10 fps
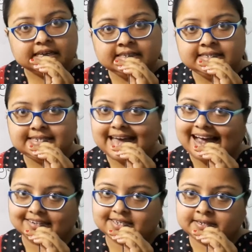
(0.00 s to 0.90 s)

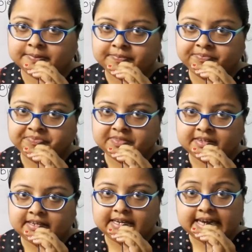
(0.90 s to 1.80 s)
intact.
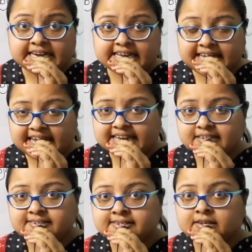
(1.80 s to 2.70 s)
In
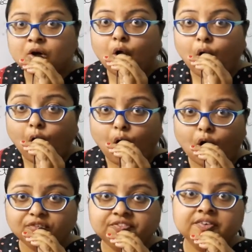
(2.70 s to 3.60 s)
case
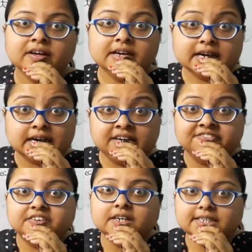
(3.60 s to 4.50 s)
of
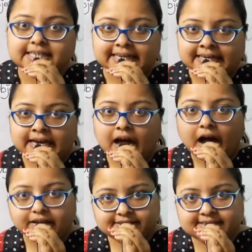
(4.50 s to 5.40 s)
converting
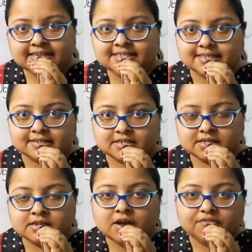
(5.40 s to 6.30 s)
a
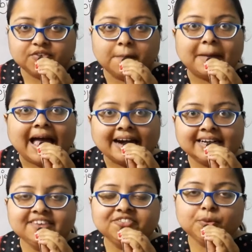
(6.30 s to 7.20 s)
sentence from
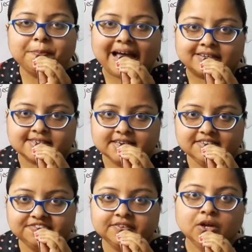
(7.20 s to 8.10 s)
active to
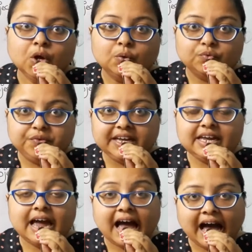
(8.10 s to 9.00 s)
passive, we
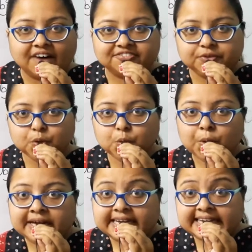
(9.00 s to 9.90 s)
have to
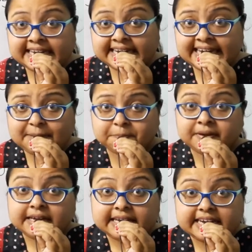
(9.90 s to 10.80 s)
keep
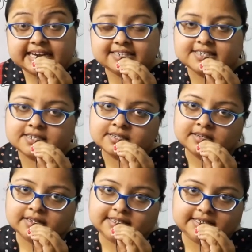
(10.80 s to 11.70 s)
its
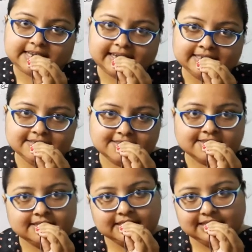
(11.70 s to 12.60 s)

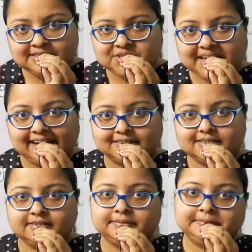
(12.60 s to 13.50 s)
tense intact.